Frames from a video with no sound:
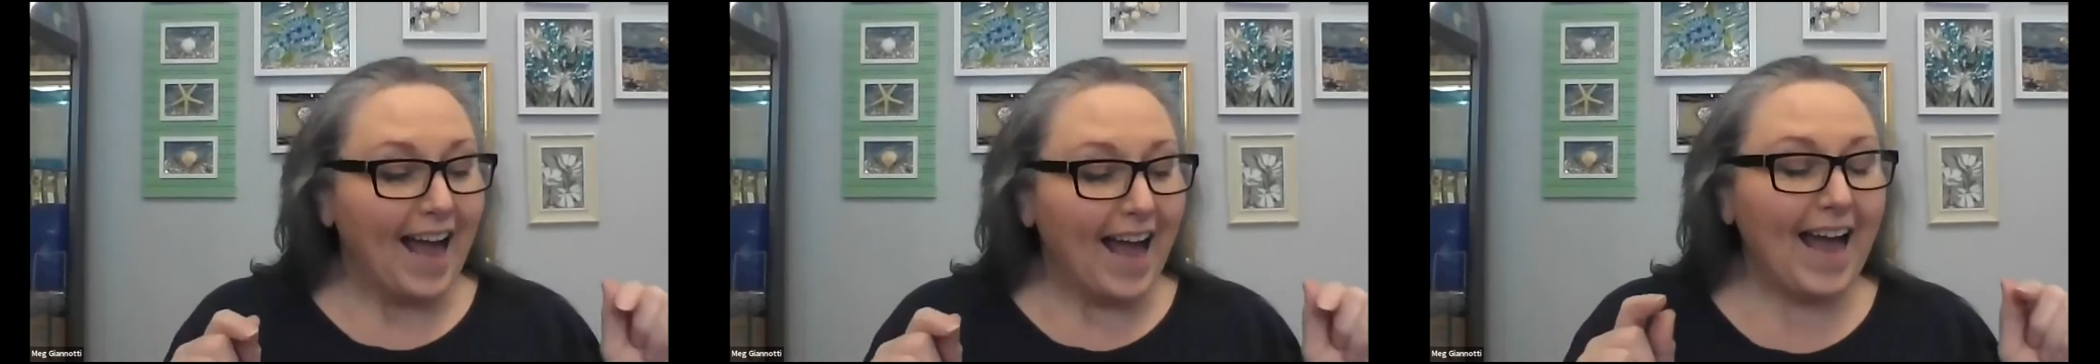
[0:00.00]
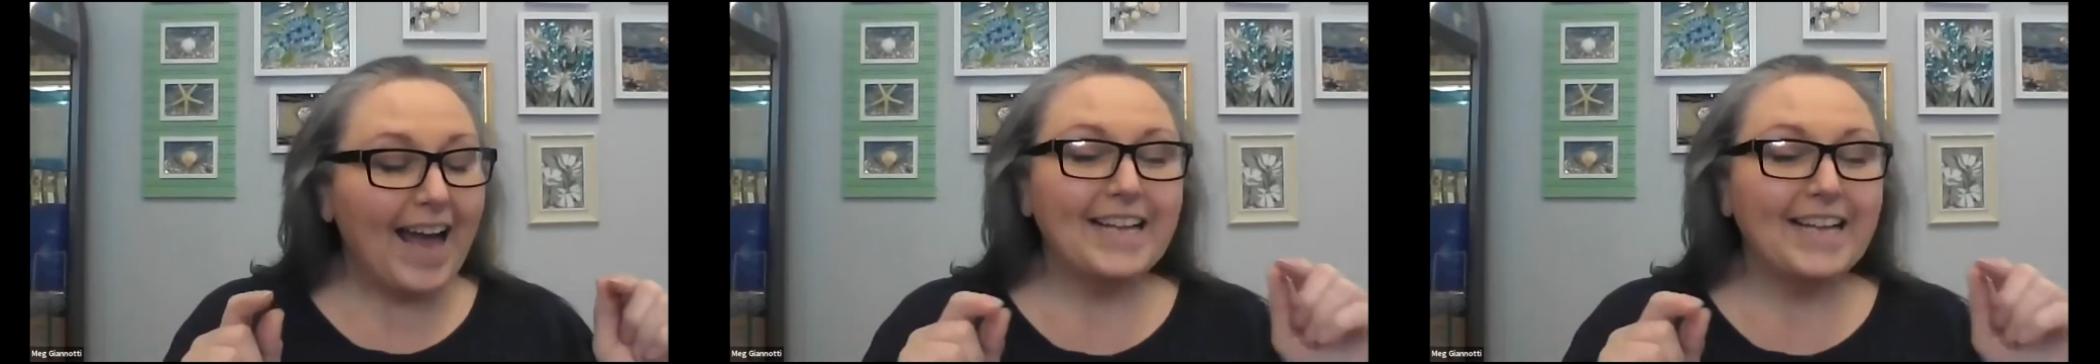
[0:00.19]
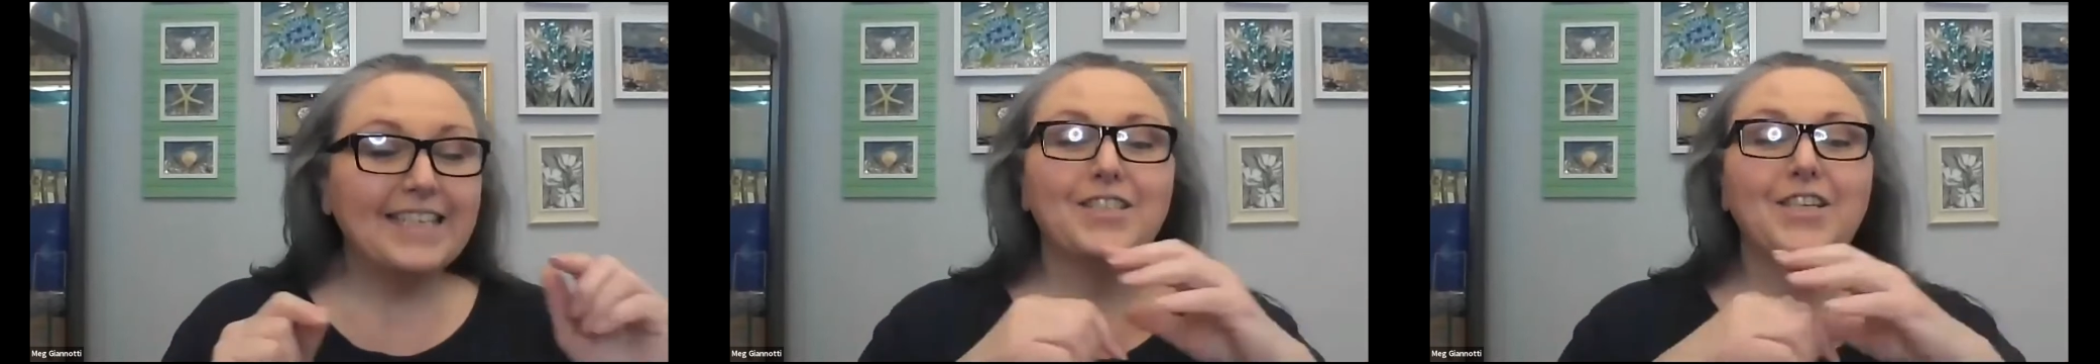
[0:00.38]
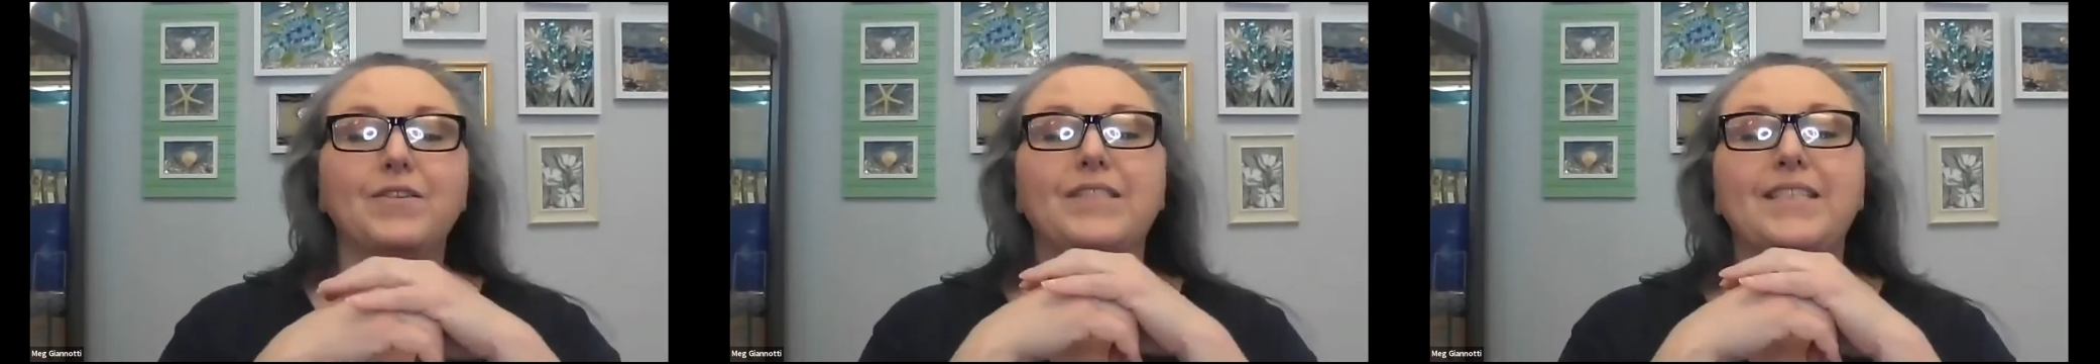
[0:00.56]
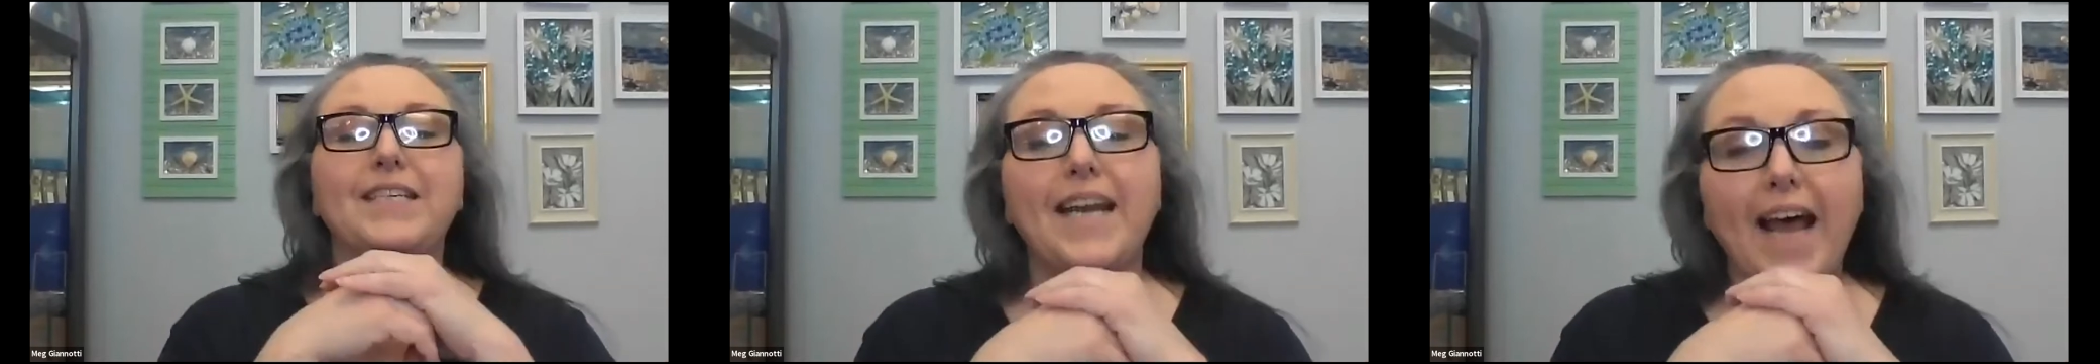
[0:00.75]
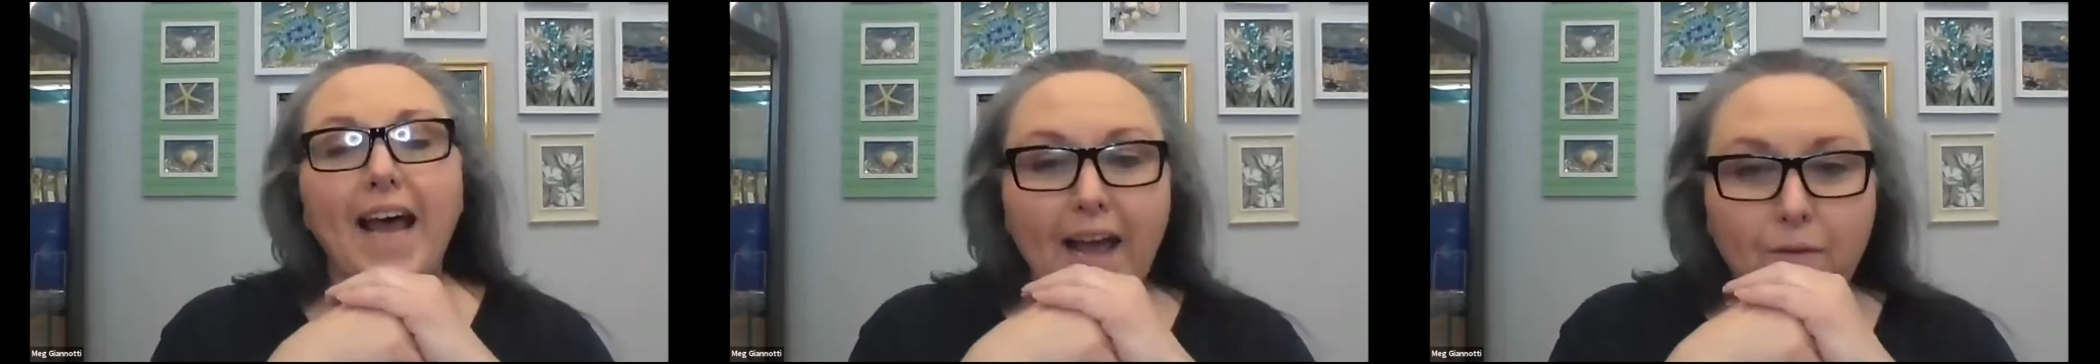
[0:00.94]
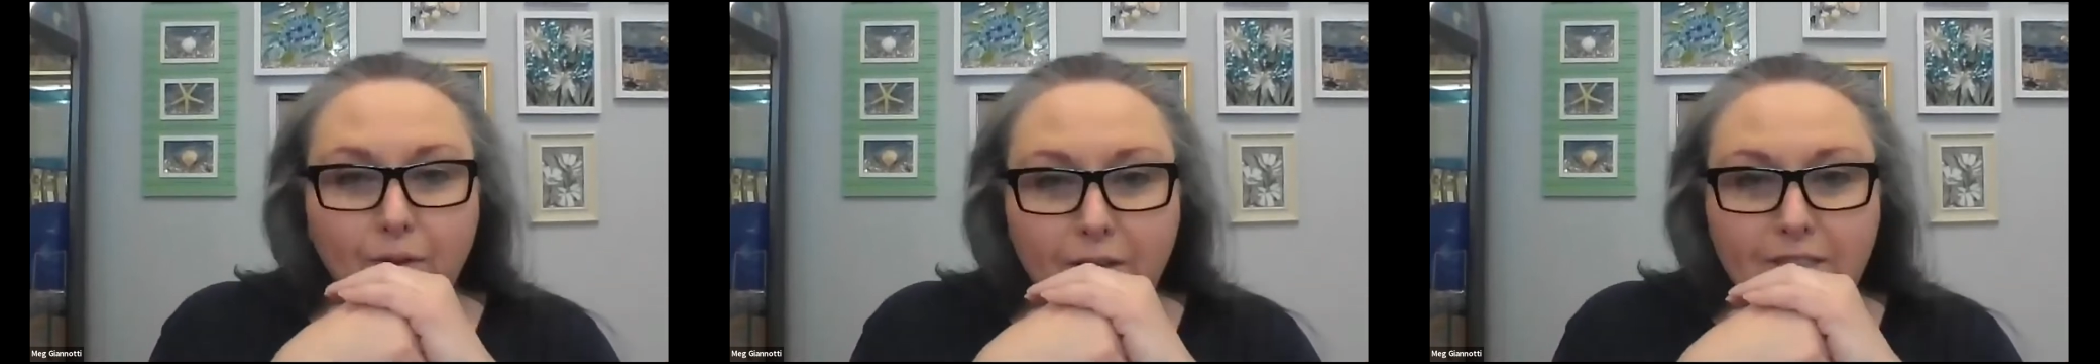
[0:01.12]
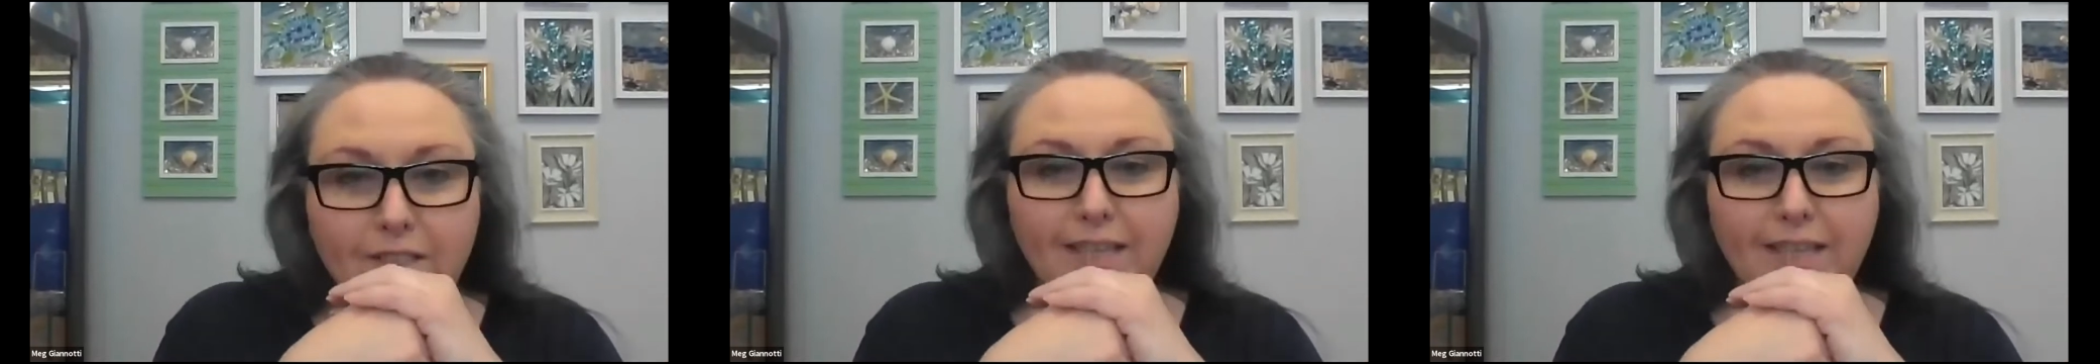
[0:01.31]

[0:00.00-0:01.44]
And so today let's